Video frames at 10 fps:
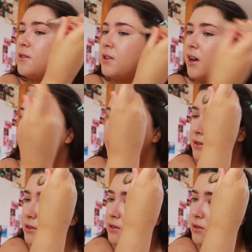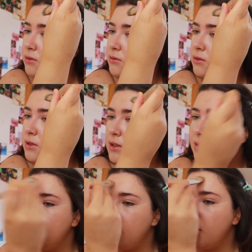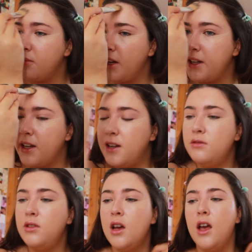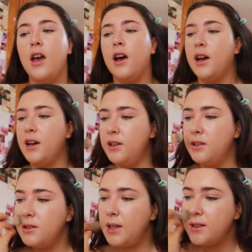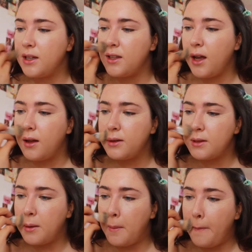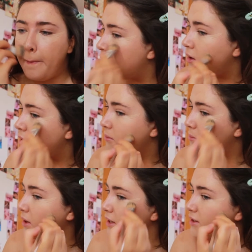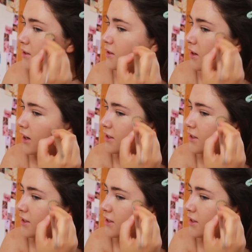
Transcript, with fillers: so that I don't go into severe breakdown and things like that. So but I just I